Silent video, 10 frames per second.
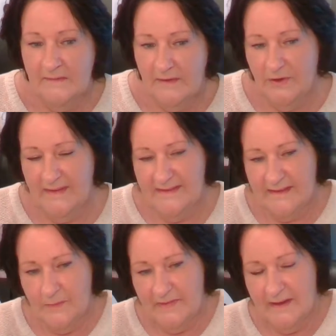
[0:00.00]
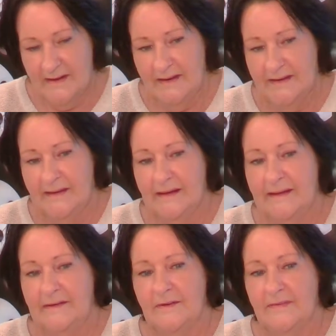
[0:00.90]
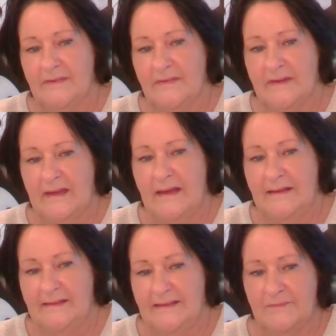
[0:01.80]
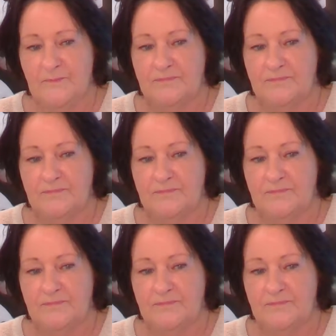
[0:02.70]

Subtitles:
You can see without any glare on the cards.